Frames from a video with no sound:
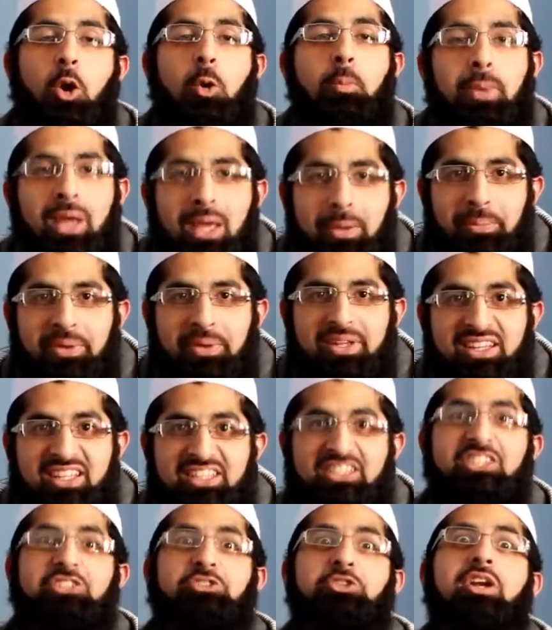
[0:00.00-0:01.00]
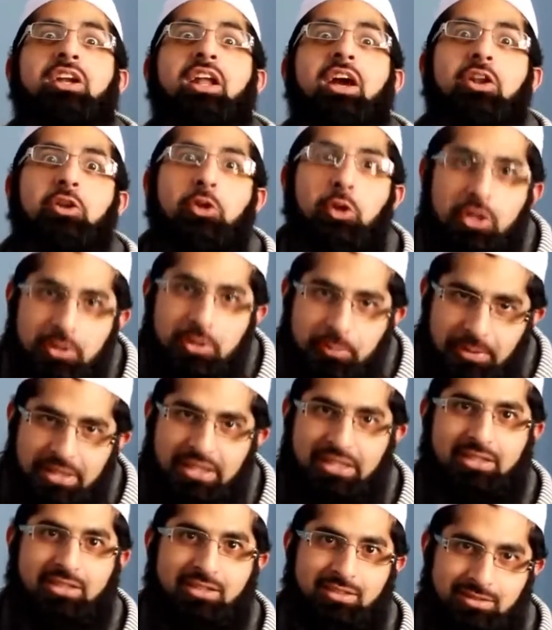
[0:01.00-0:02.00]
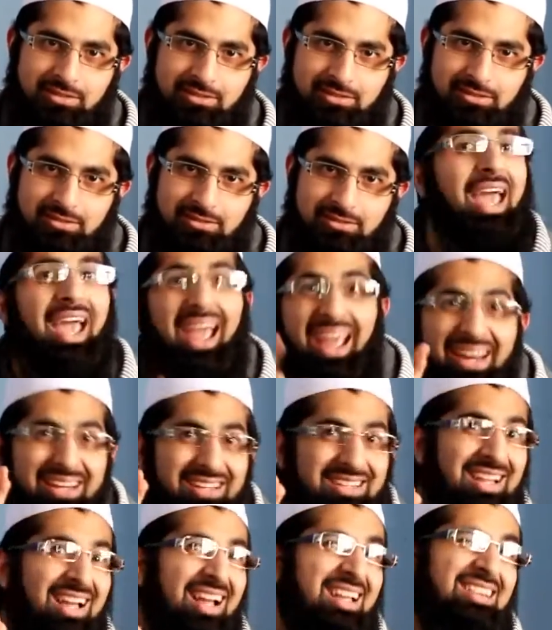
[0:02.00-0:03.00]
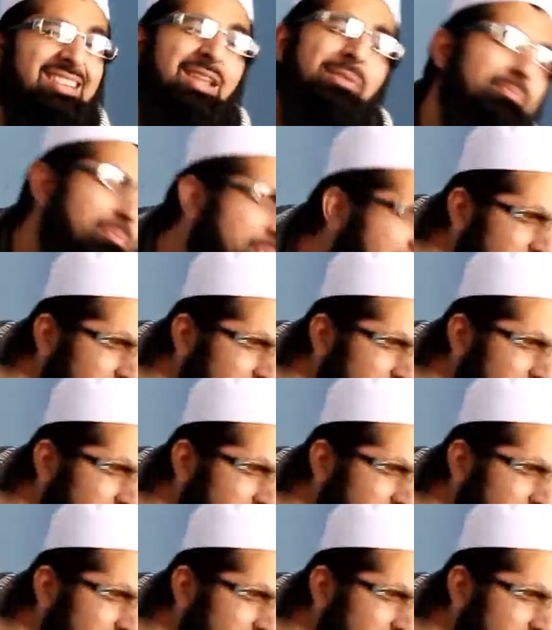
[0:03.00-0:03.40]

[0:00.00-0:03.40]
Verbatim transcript: or maybe they're just trying to annoy me. And the